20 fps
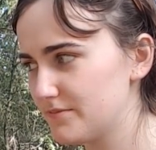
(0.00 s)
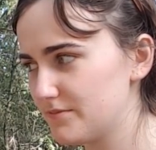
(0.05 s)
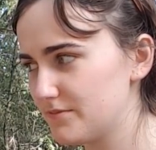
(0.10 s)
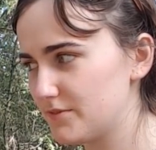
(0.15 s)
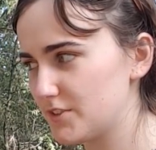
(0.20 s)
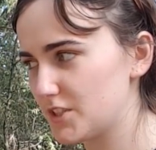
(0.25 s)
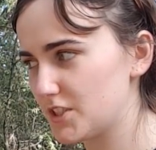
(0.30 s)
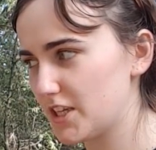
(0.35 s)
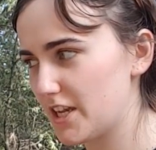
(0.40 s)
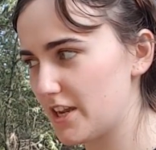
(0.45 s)

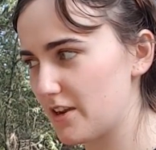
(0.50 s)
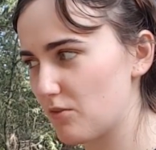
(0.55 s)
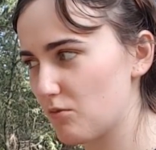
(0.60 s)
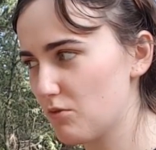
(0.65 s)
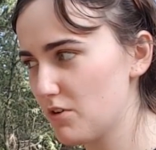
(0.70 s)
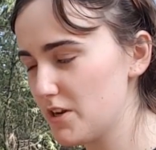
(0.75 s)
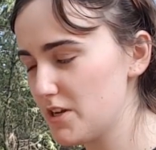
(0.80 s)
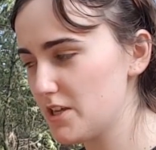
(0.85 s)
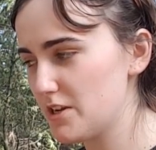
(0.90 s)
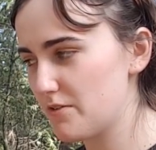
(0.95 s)
Just like
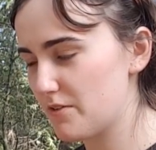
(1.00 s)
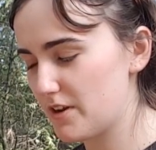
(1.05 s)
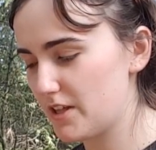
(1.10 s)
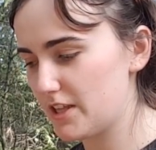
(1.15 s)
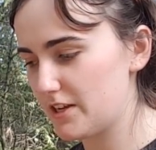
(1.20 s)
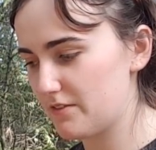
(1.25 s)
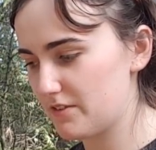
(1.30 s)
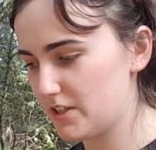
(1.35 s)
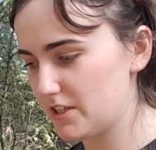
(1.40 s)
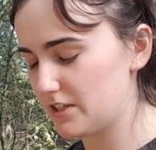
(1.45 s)
really,
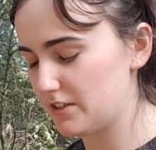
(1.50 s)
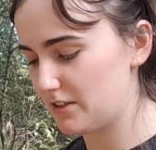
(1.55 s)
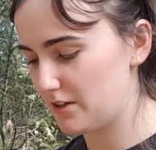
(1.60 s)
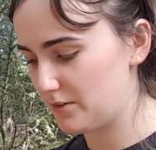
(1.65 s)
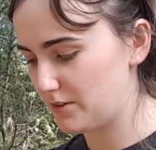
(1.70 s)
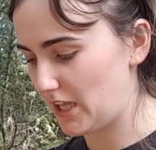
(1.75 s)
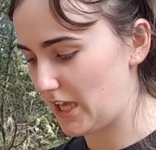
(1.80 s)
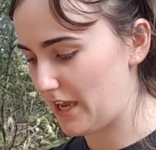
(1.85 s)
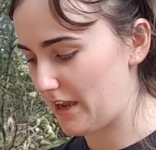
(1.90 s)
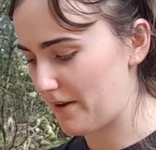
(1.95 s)
really, really
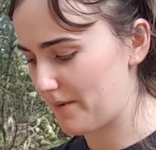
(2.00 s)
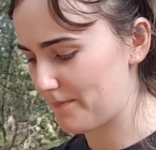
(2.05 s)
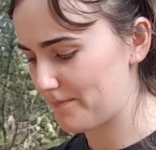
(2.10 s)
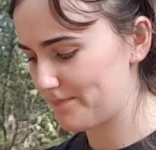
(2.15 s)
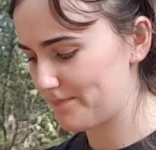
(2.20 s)
lonely.